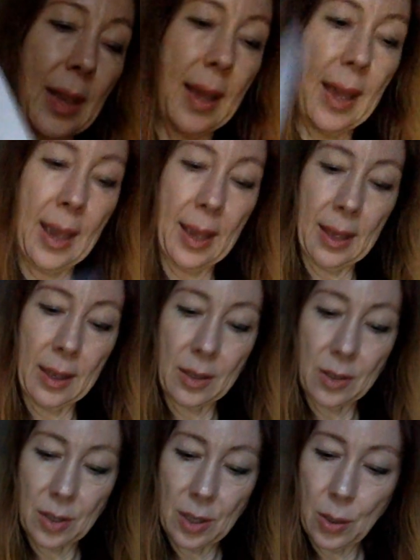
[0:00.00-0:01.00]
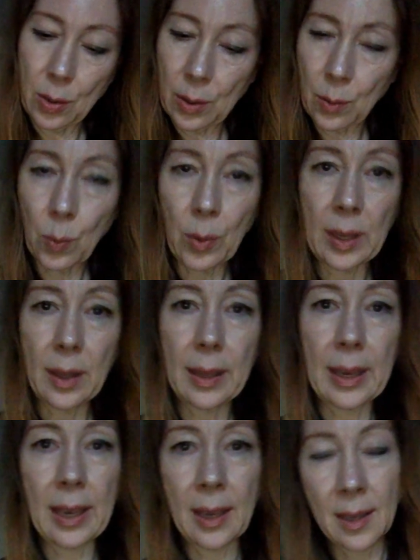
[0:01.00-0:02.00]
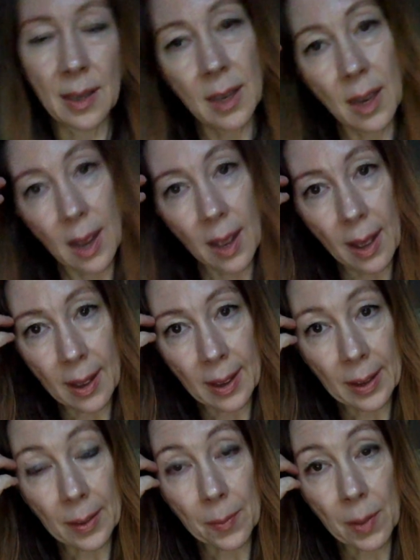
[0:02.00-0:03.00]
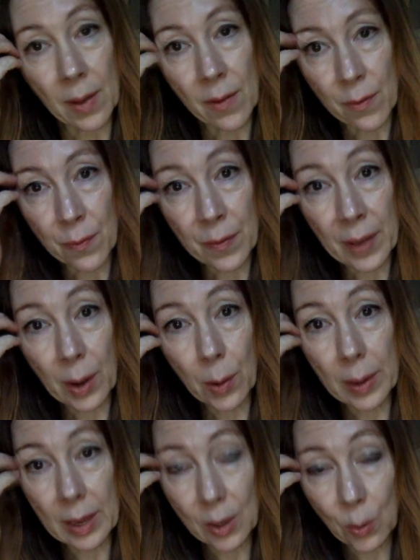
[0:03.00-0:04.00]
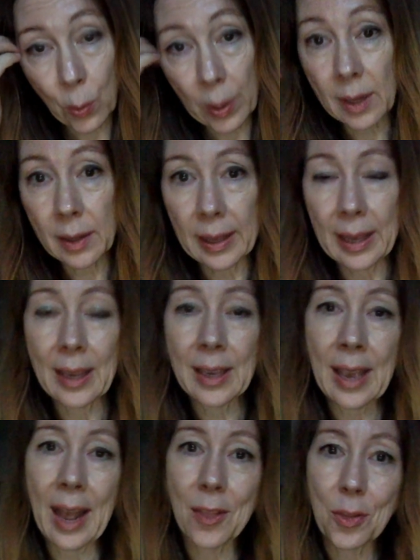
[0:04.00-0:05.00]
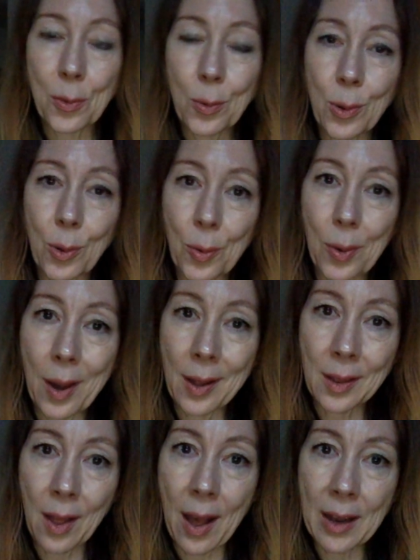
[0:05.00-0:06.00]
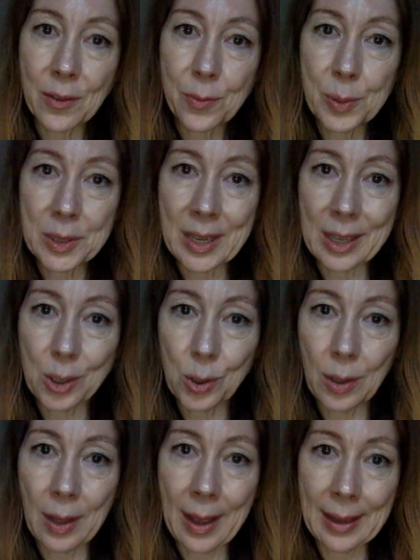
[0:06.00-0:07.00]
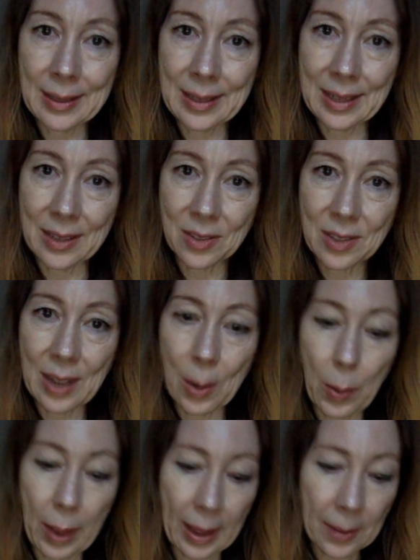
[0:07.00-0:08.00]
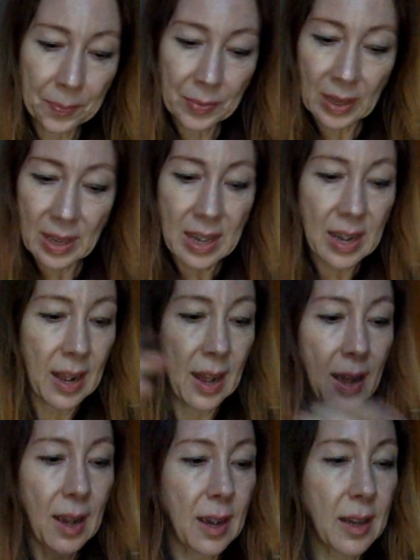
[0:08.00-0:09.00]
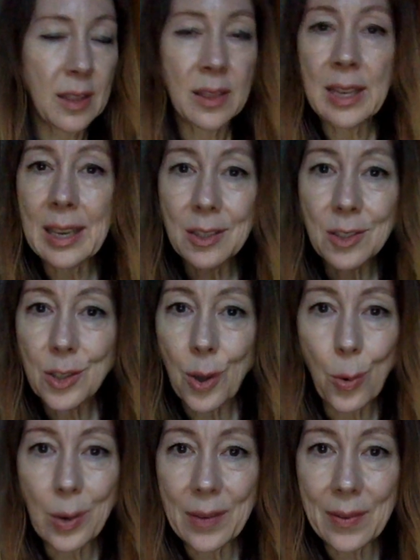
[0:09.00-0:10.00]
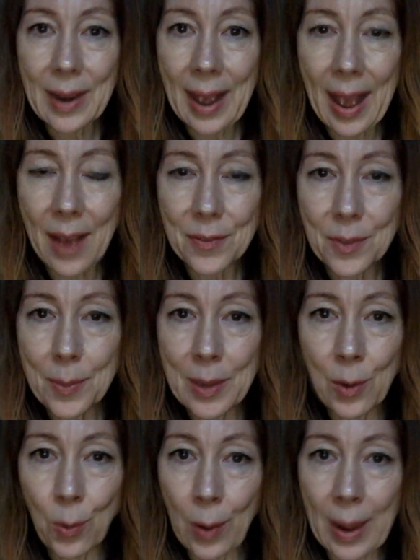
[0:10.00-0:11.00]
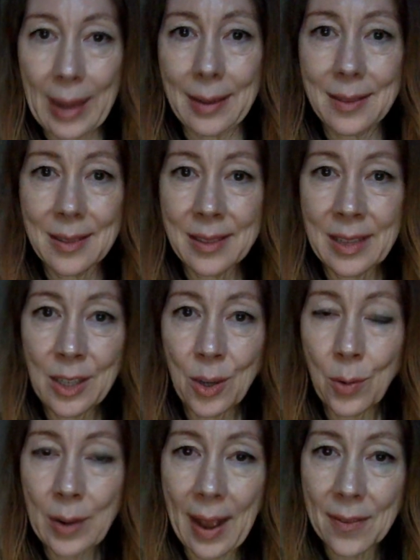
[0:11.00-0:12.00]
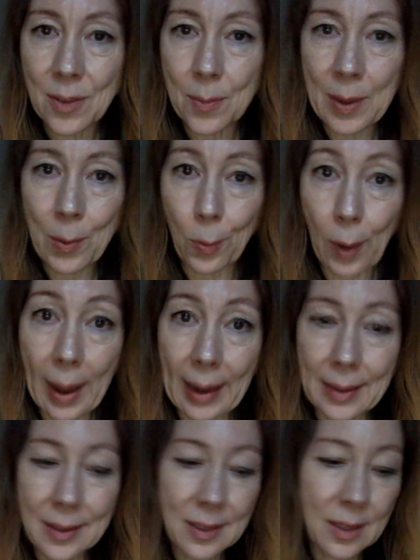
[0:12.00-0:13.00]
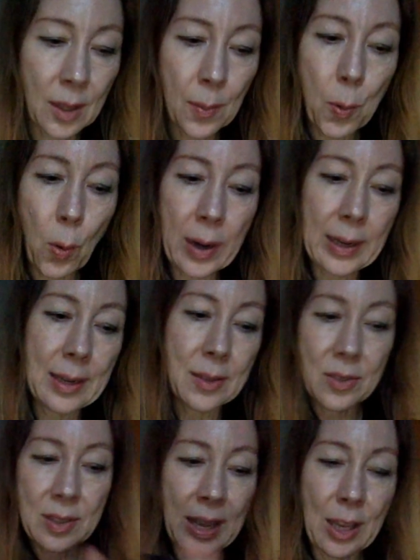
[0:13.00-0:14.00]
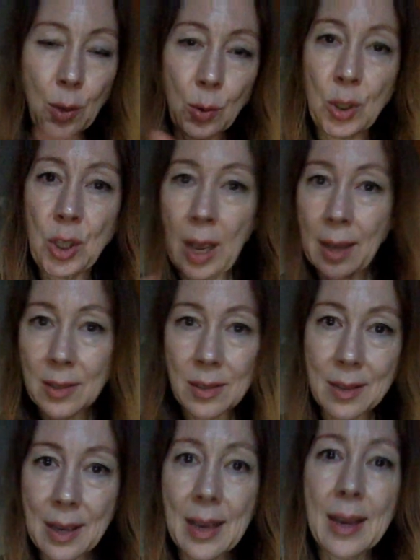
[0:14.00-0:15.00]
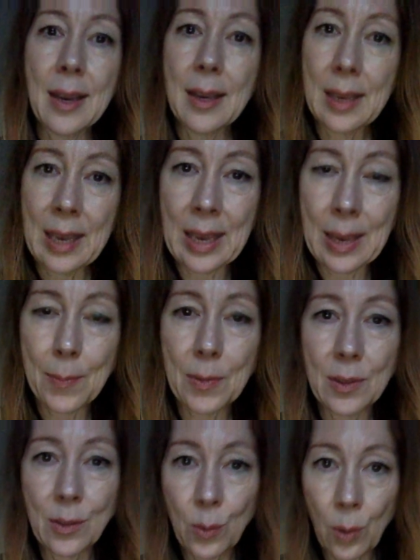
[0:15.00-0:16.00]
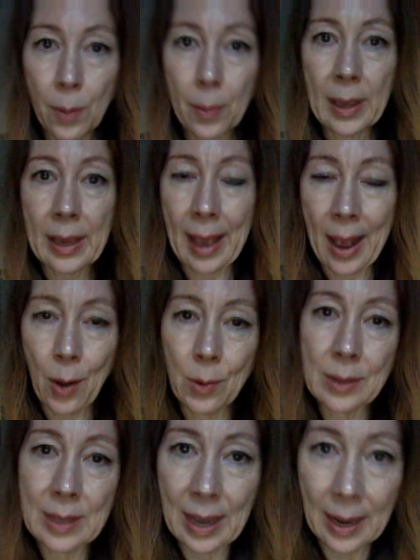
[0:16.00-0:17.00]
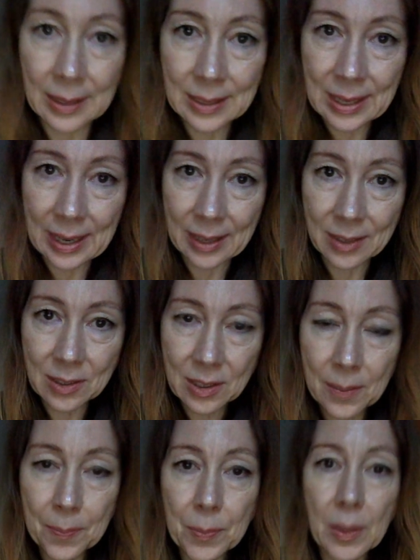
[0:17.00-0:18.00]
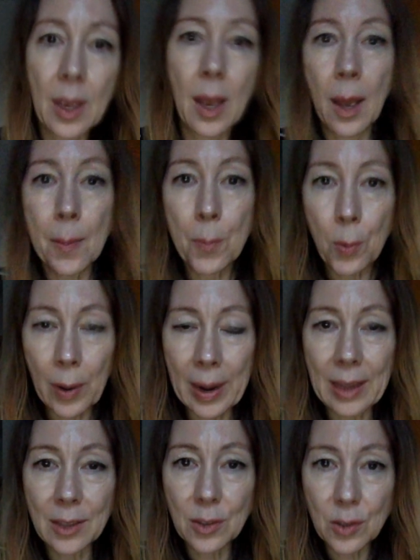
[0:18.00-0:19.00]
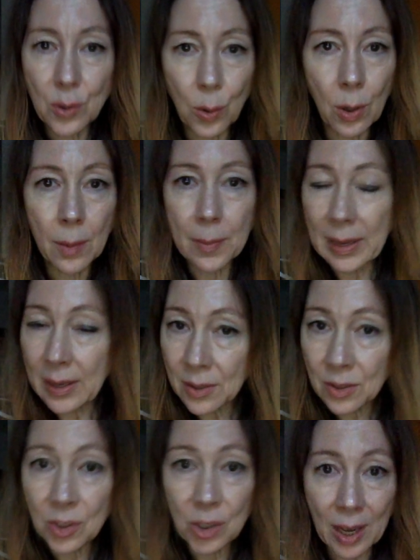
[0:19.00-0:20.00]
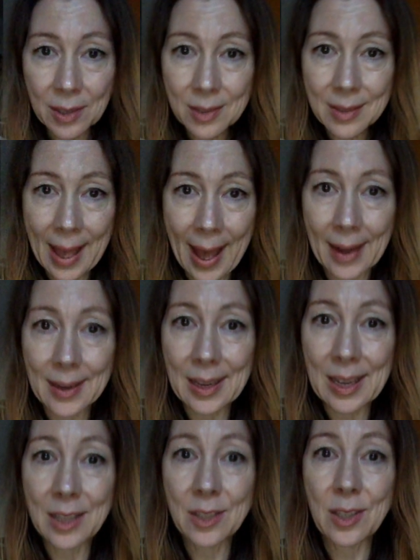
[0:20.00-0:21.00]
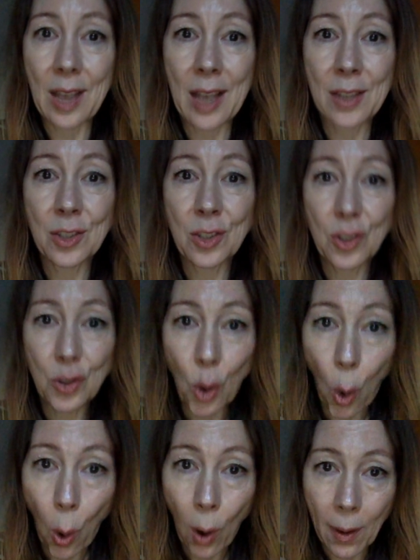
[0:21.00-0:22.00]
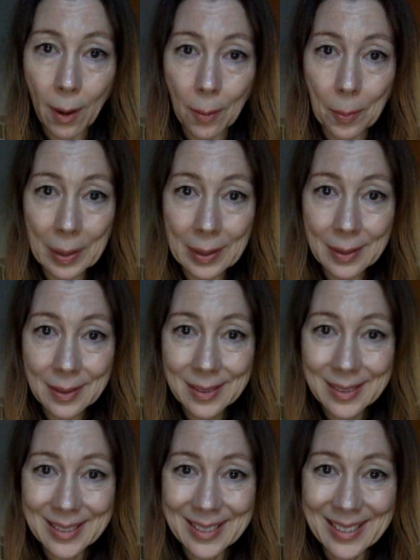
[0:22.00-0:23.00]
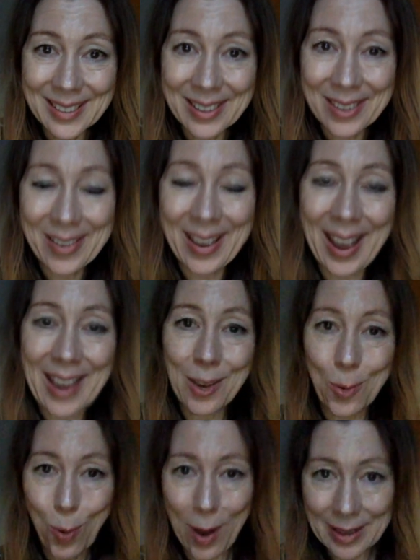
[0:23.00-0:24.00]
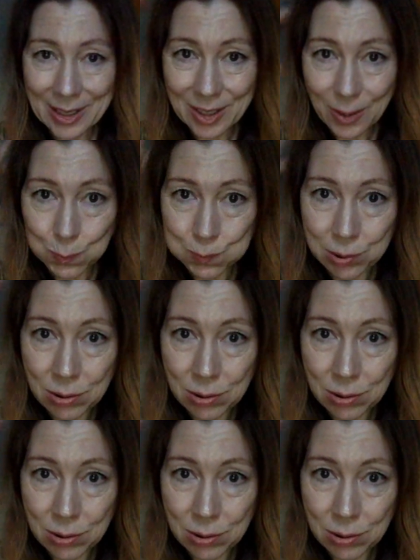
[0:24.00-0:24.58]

and you can really um, very quickly get through a lot of potential ideas that way. These don't even have to be great. They don't have to be right. The point is that you just keep scribbling out the ideas. A brainstorm is just that. It's a storm. Okay, you want to just